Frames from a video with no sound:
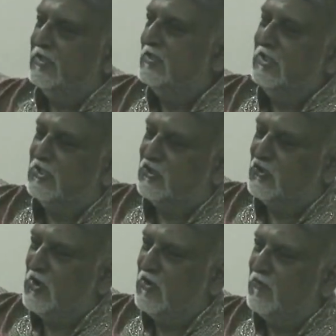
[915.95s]
is this
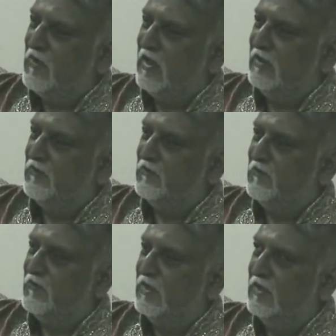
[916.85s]
tree of
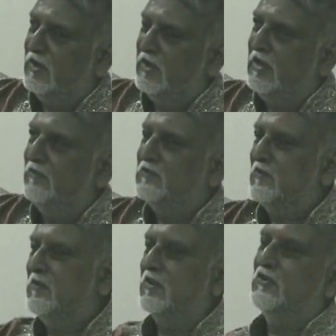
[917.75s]
life and the leaves
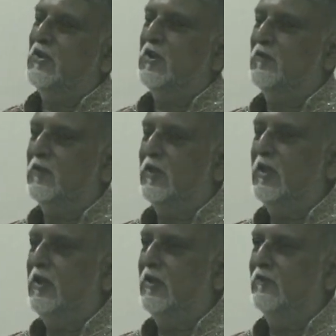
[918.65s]
of the tree are for the
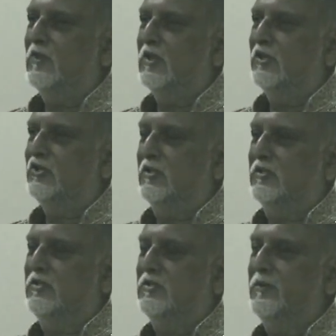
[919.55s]
healing of the
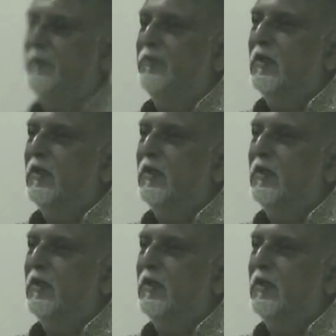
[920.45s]
nations,